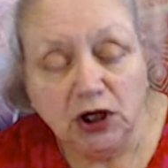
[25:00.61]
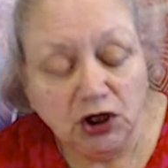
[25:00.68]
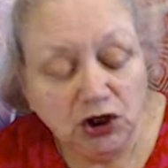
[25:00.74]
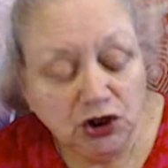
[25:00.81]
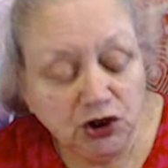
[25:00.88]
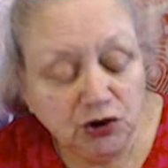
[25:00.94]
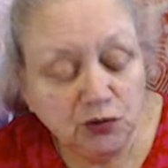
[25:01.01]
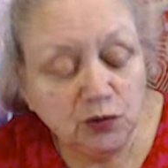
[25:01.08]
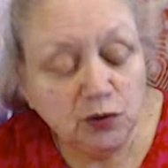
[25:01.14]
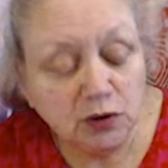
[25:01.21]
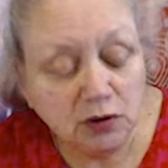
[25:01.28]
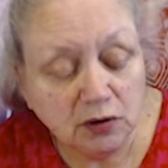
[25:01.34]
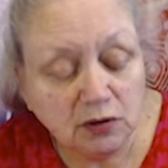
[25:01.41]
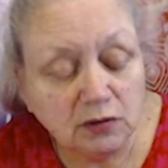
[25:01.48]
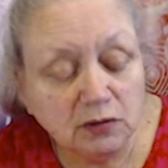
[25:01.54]
You
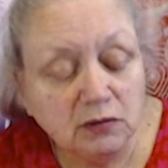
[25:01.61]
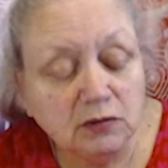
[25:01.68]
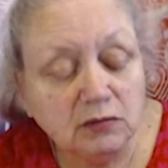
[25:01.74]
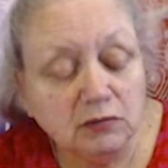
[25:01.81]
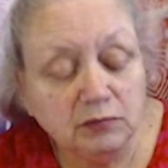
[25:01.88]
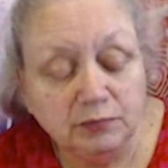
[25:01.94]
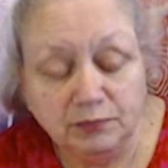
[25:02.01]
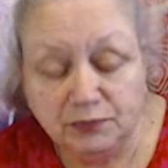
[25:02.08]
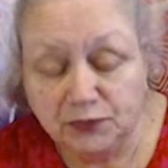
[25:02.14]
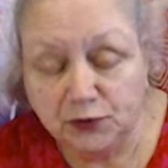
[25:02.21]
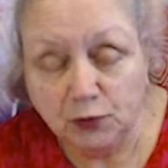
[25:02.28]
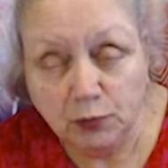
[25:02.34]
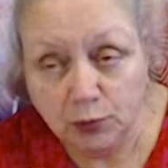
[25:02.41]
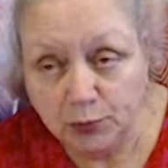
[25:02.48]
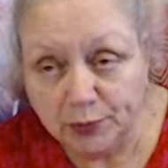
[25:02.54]
are
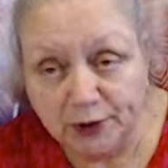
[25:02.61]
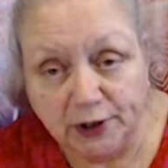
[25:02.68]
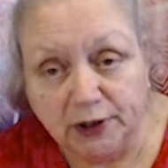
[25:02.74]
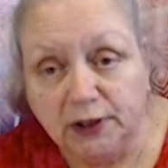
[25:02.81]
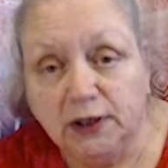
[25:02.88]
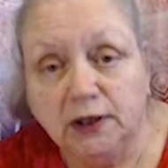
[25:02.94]
probably